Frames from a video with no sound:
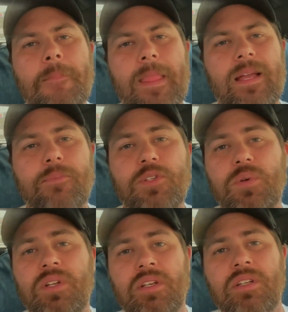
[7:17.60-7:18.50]
I'm
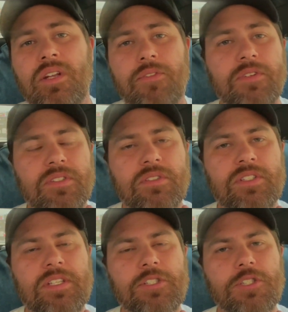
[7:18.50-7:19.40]
doing another
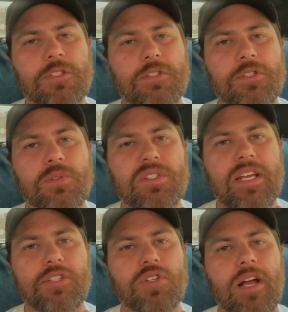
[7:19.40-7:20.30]
T-shirt
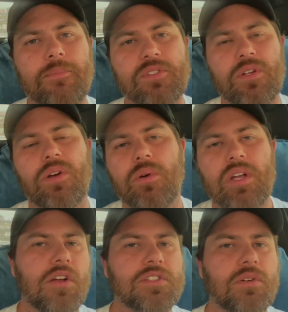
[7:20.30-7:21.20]
Tuesday drop, so
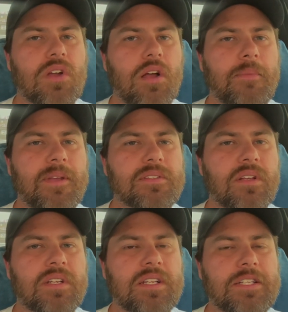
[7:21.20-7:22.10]
also comment
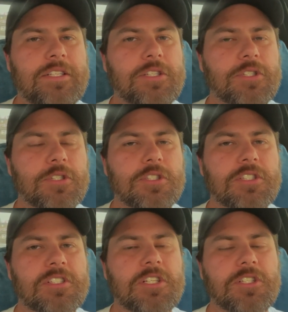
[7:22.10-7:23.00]
on any T-shirt
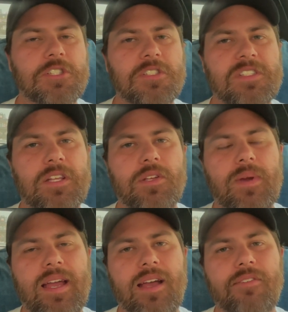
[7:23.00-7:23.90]
suggestions that you
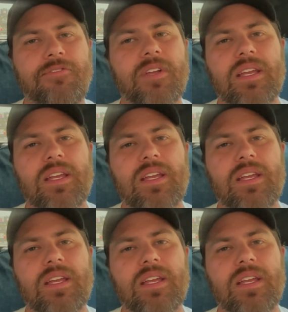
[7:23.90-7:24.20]
have,